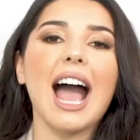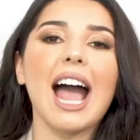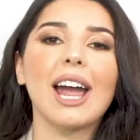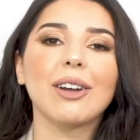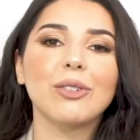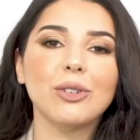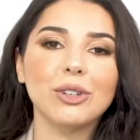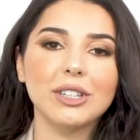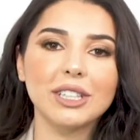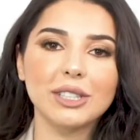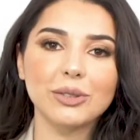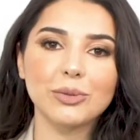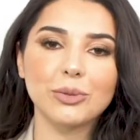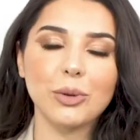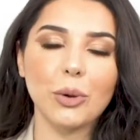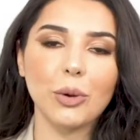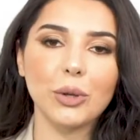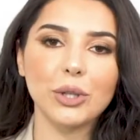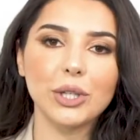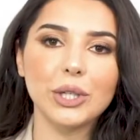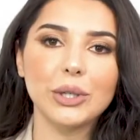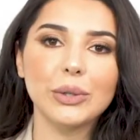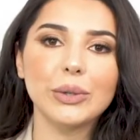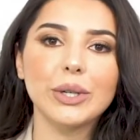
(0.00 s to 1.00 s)
I will
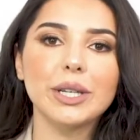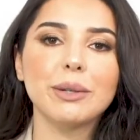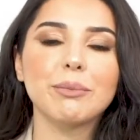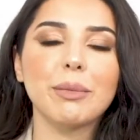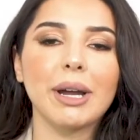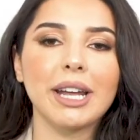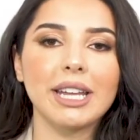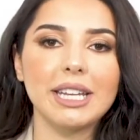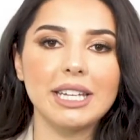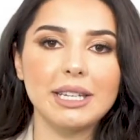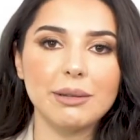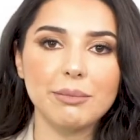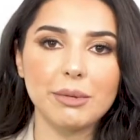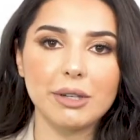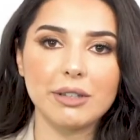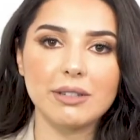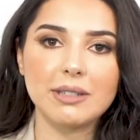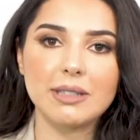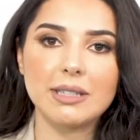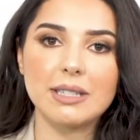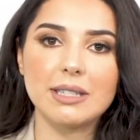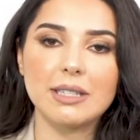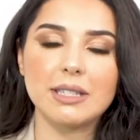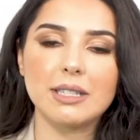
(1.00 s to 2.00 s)
enroll you in my email
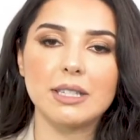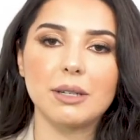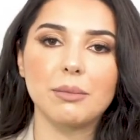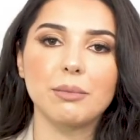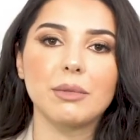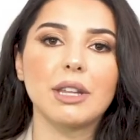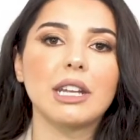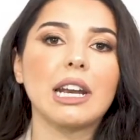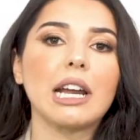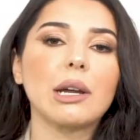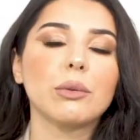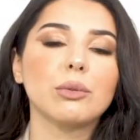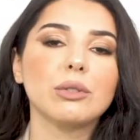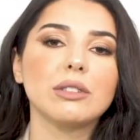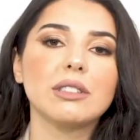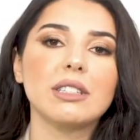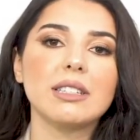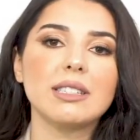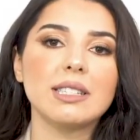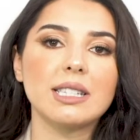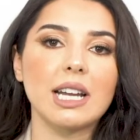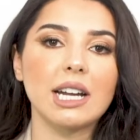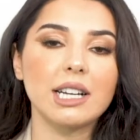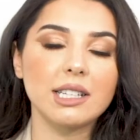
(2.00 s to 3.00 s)
system that I will
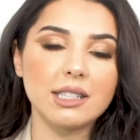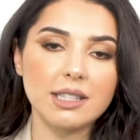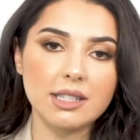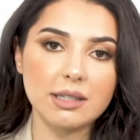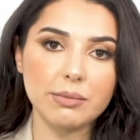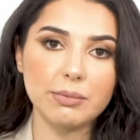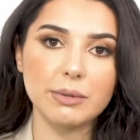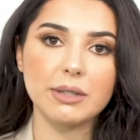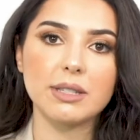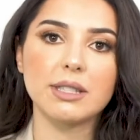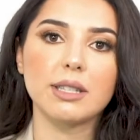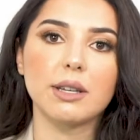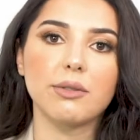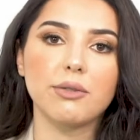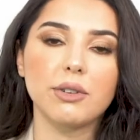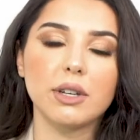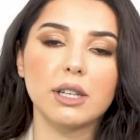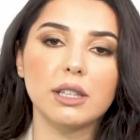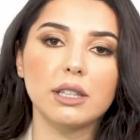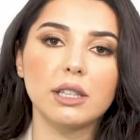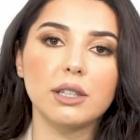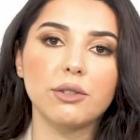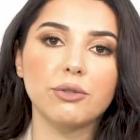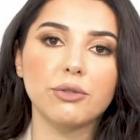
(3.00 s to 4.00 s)
design
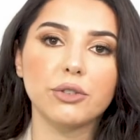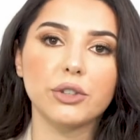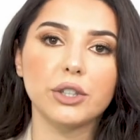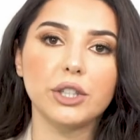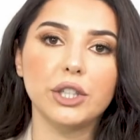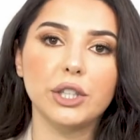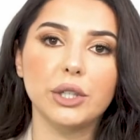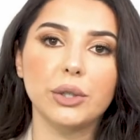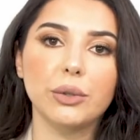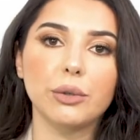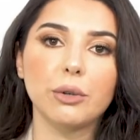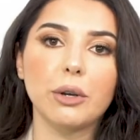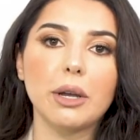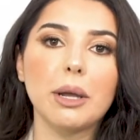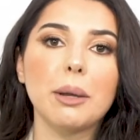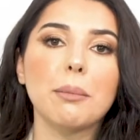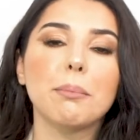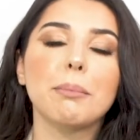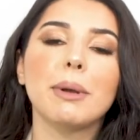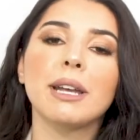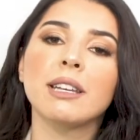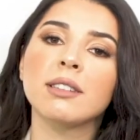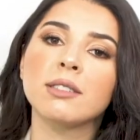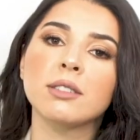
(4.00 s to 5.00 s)
specifically for you
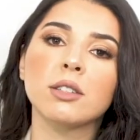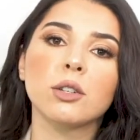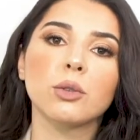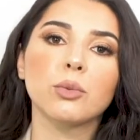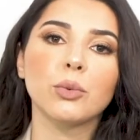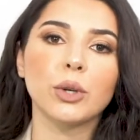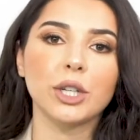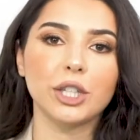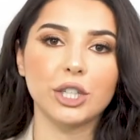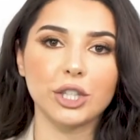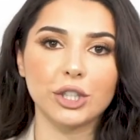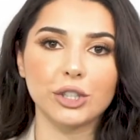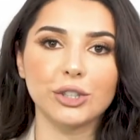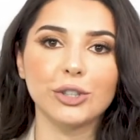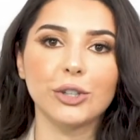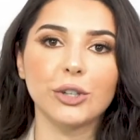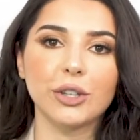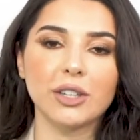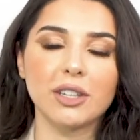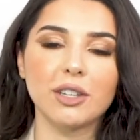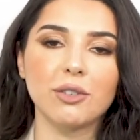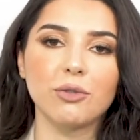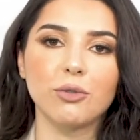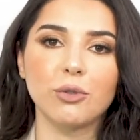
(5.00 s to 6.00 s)
based on what you're
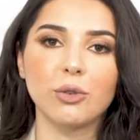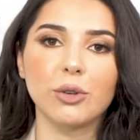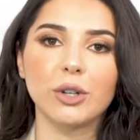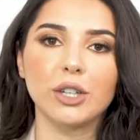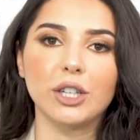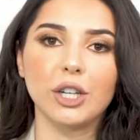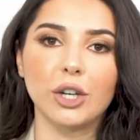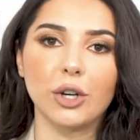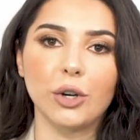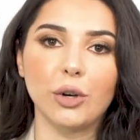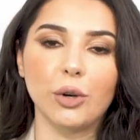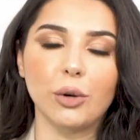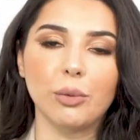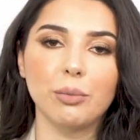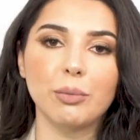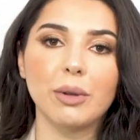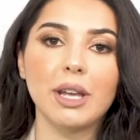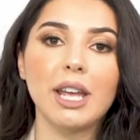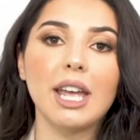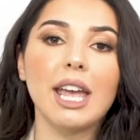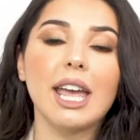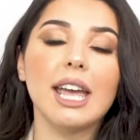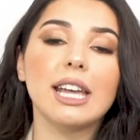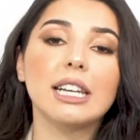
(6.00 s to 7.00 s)
looking for in a home,
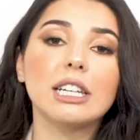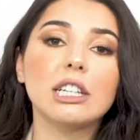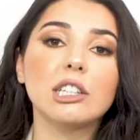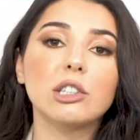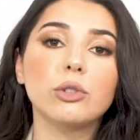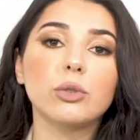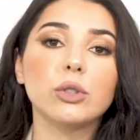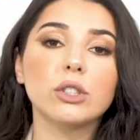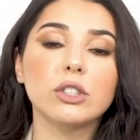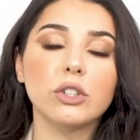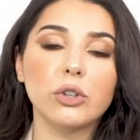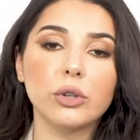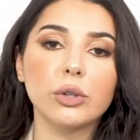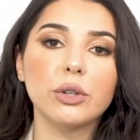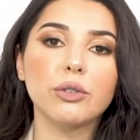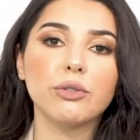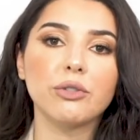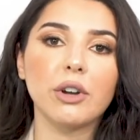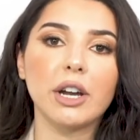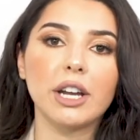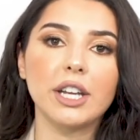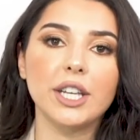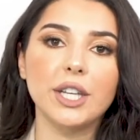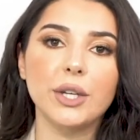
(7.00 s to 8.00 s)
and it'll
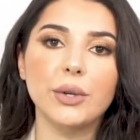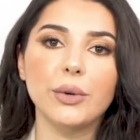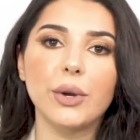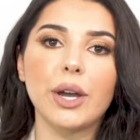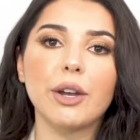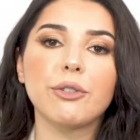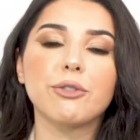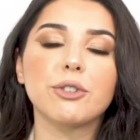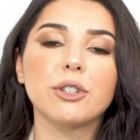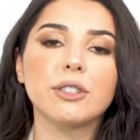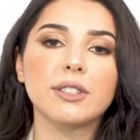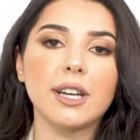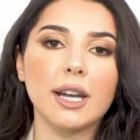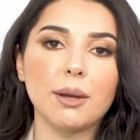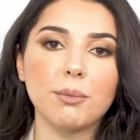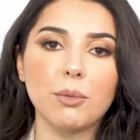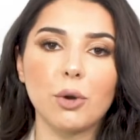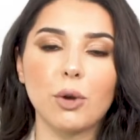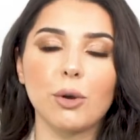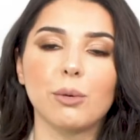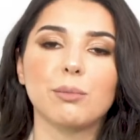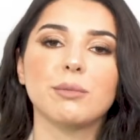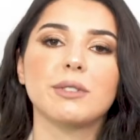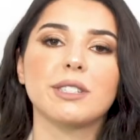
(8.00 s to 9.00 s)
notify you every time
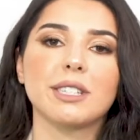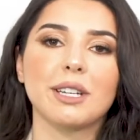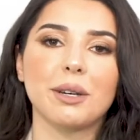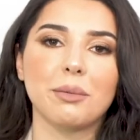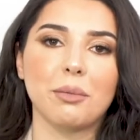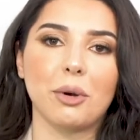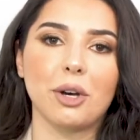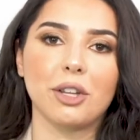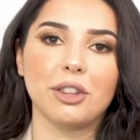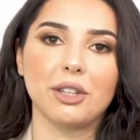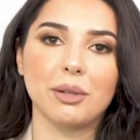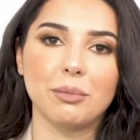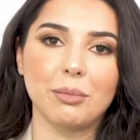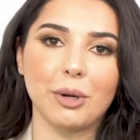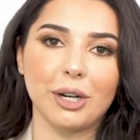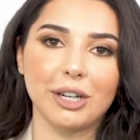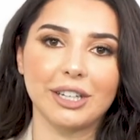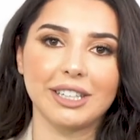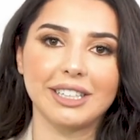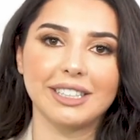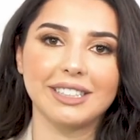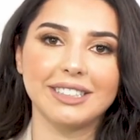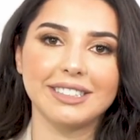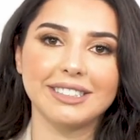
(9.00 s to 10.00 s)
homes come on the
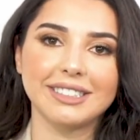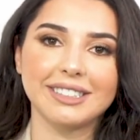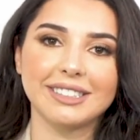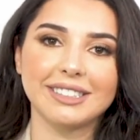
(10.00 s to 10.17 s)
market.